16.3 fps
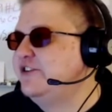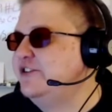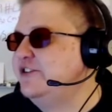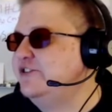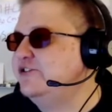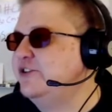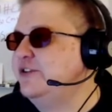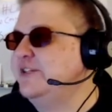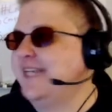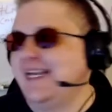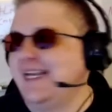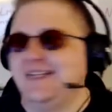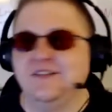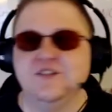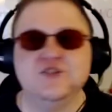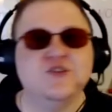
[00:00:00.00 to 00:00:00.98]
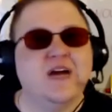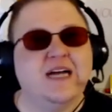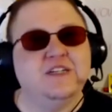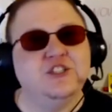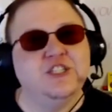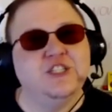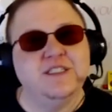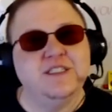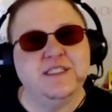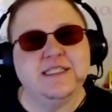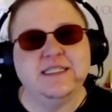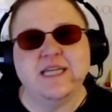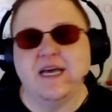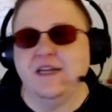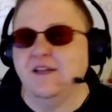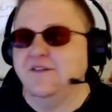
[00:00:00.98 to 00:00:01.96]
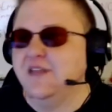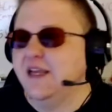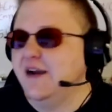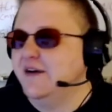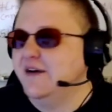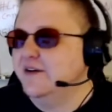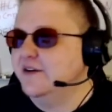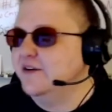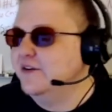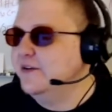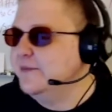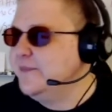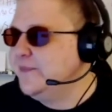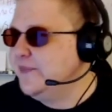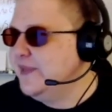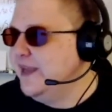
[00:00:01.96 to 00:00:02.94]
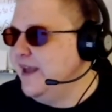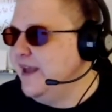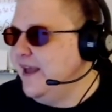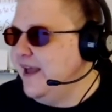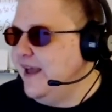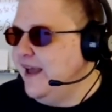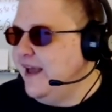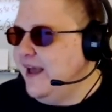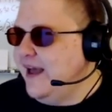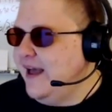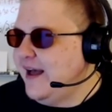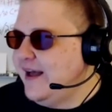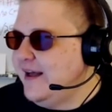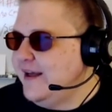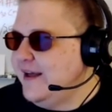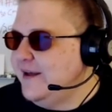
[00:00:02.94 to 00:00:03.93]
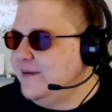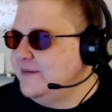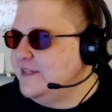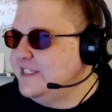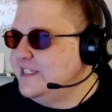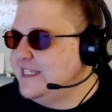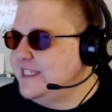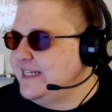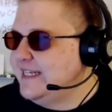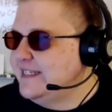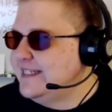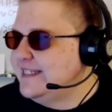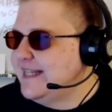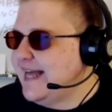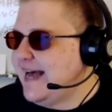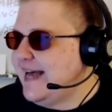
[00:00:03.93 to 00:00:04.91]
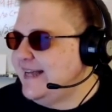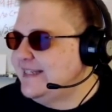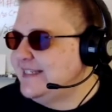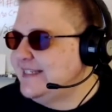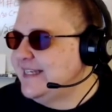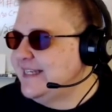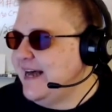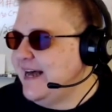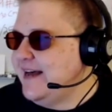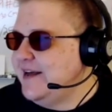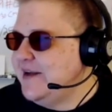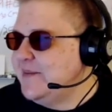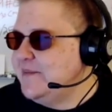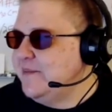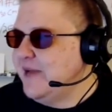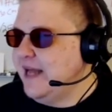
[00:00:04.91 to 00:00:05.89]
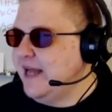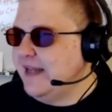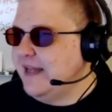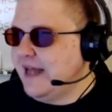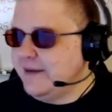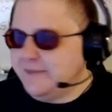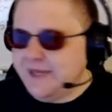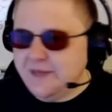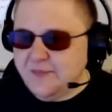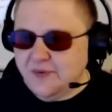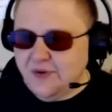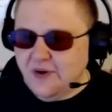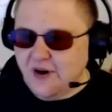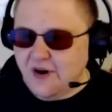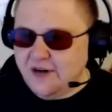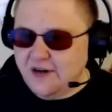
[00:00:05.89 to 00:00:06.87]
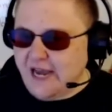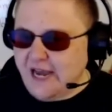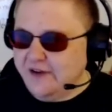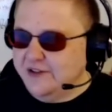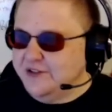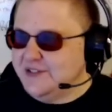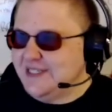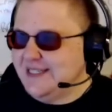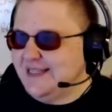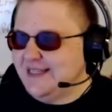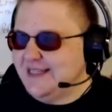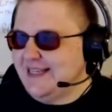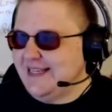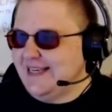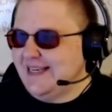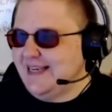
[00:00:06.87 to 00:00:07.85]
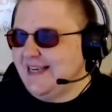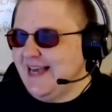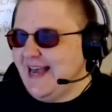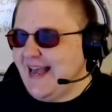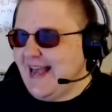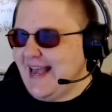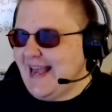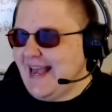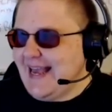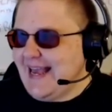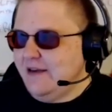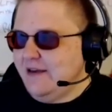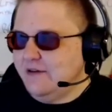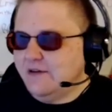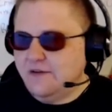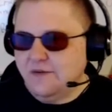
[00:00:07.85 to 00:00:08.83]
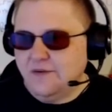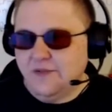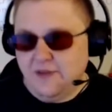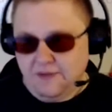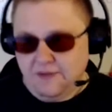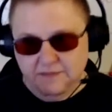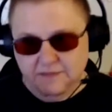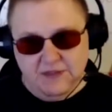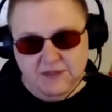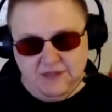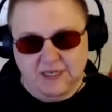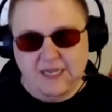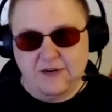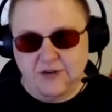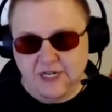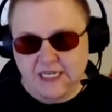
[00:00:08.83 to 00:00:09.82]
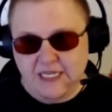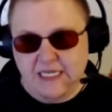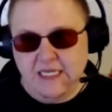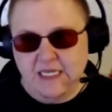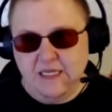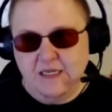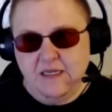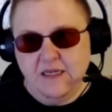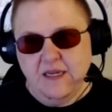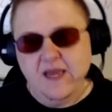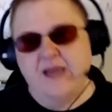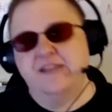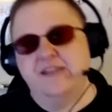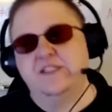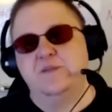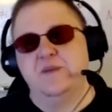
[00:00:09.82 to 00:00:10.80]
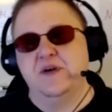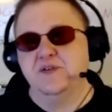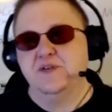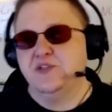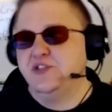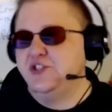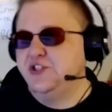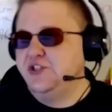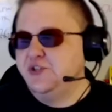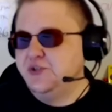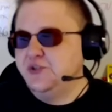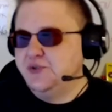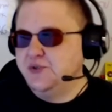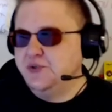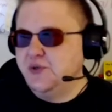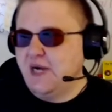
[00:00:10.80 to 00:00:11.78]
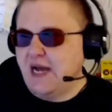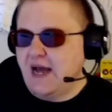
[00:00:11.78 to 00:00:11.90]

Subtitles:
neutral gains traction is the title of the article. It states that a lot of people are now using the A or the letter E as opposed to